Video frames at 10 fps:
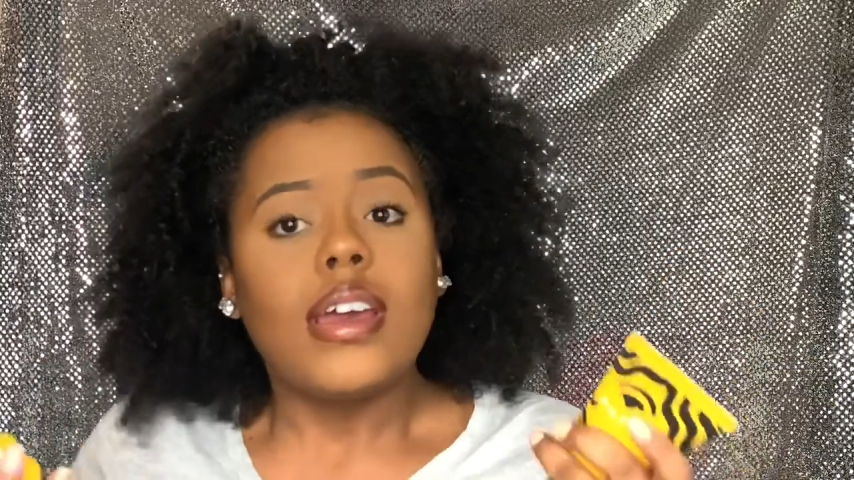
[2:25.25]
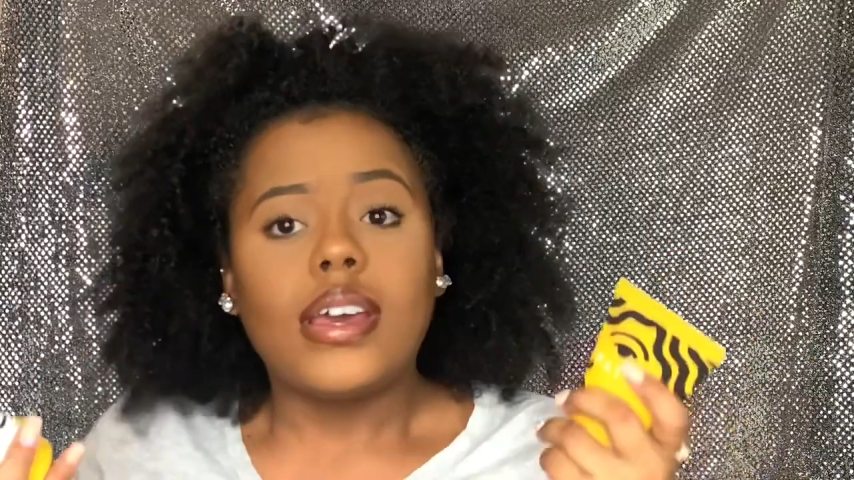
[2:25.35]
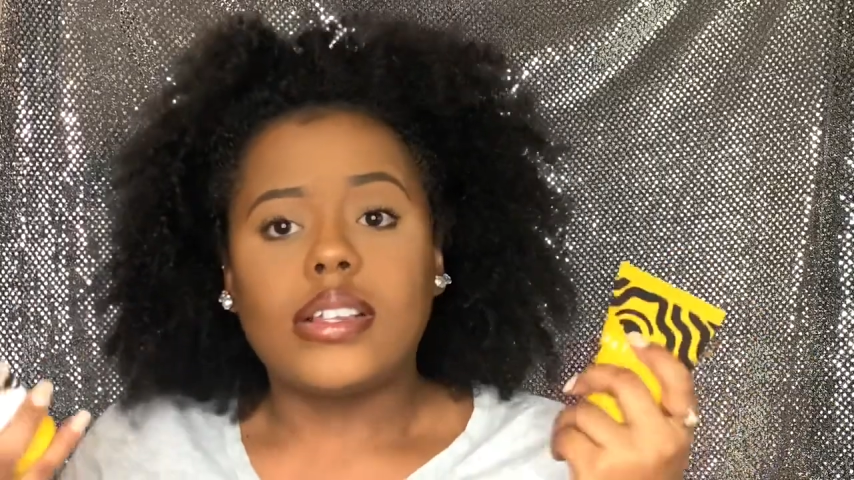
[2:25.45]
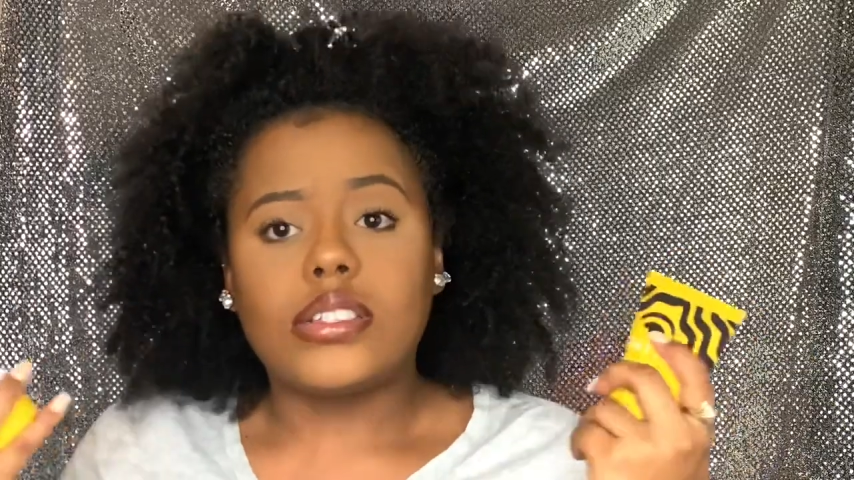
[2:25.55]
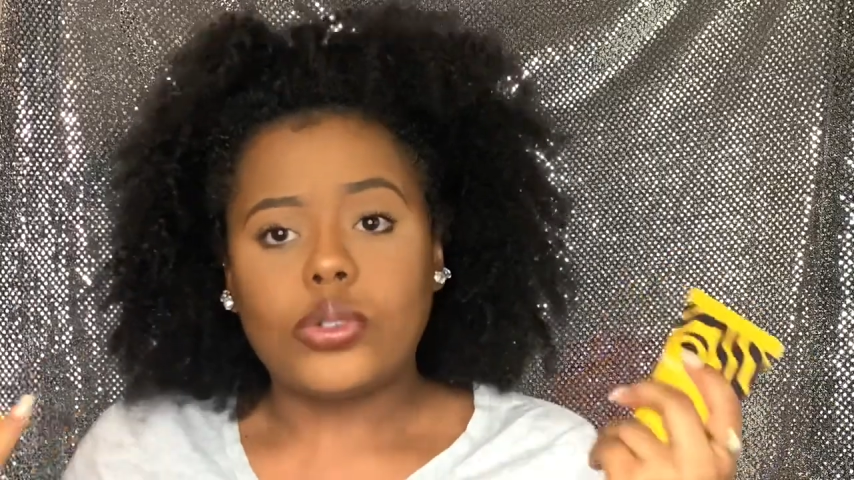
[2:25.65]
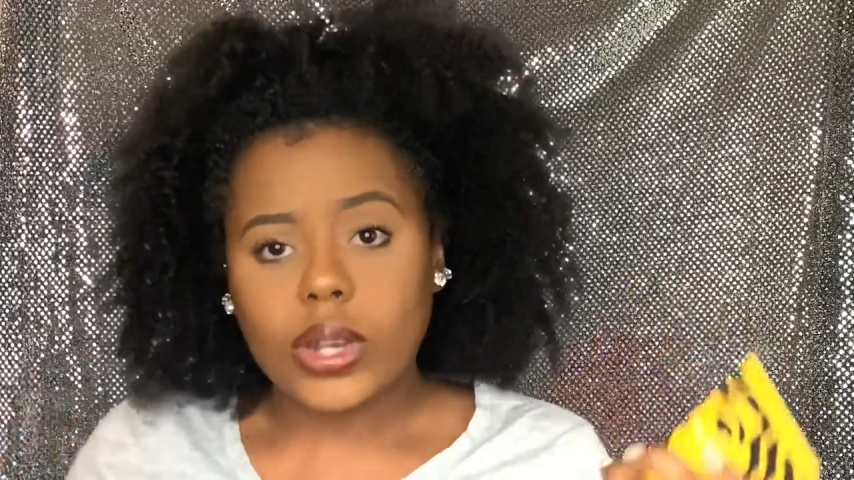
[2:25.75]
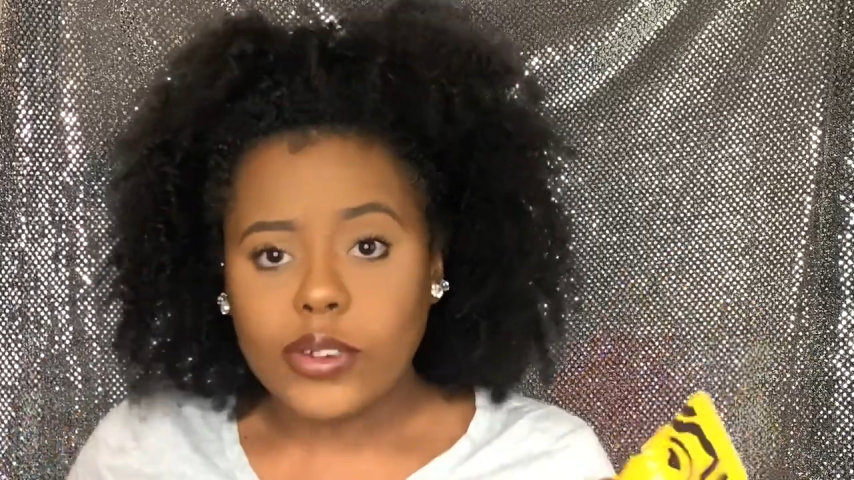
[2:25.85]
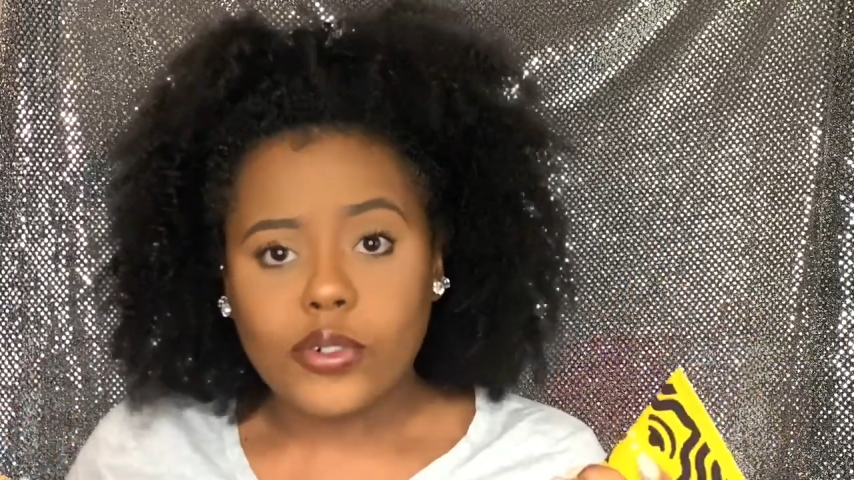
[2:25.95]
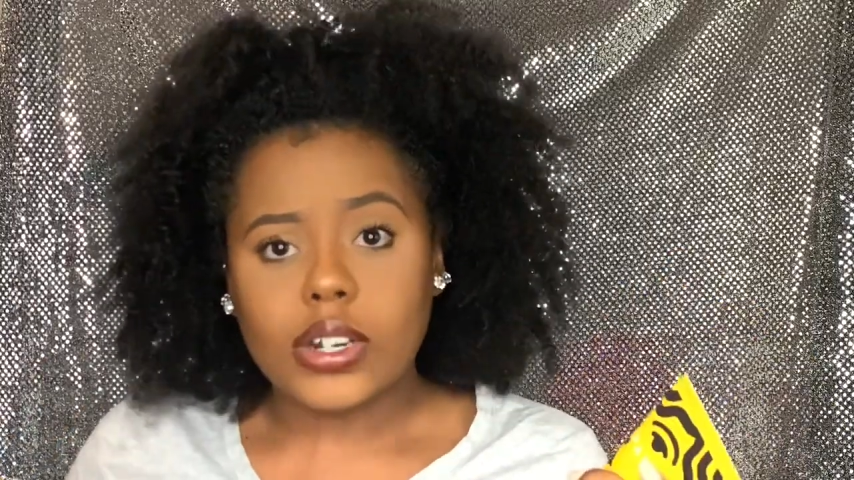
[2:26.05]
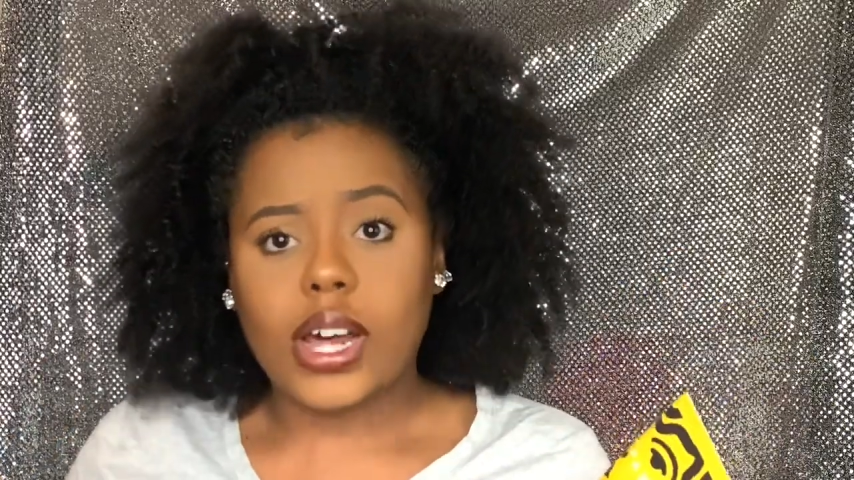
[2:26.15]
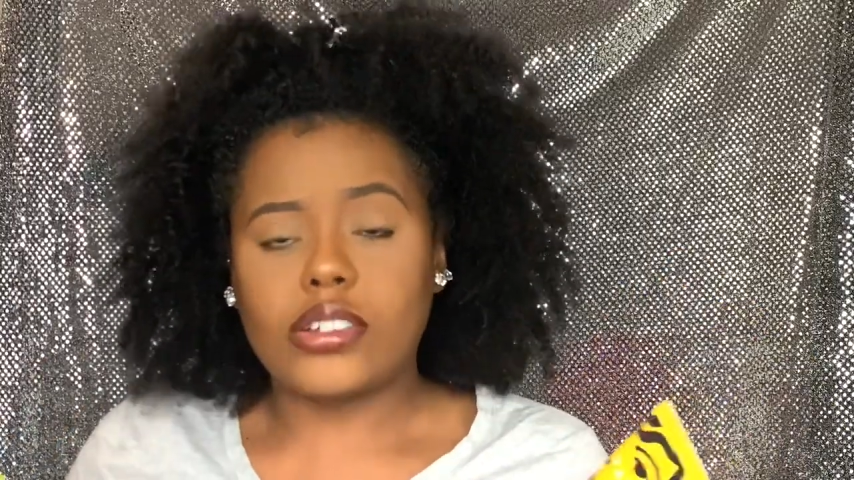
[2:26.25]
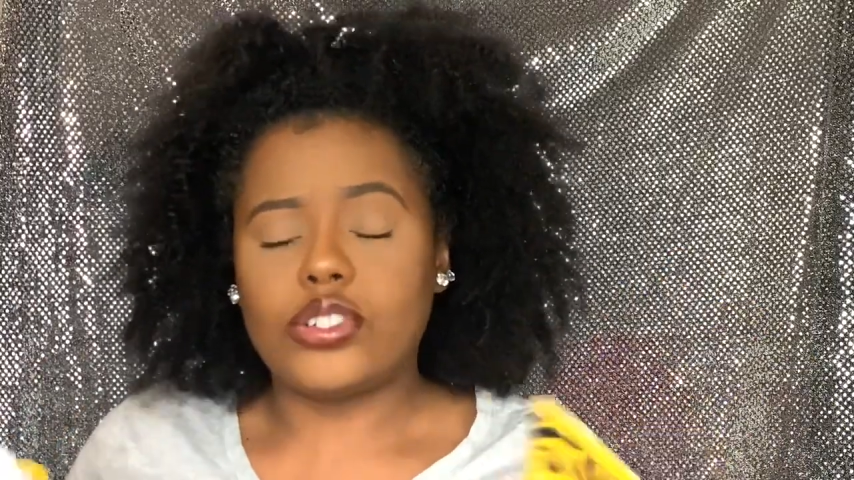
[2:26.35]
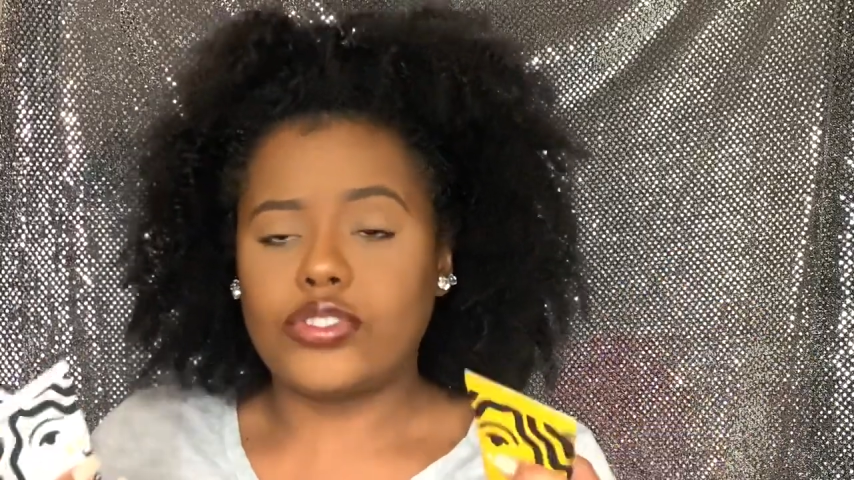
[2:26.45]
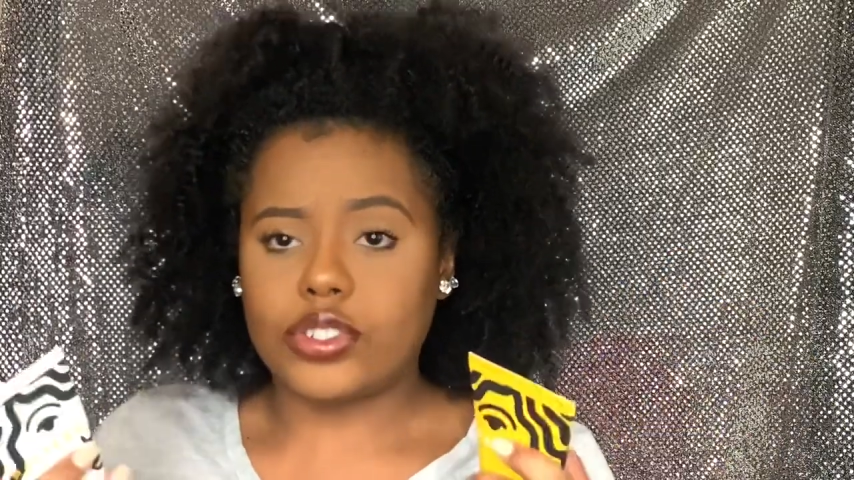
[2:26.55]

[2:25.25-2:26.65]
It's $24 for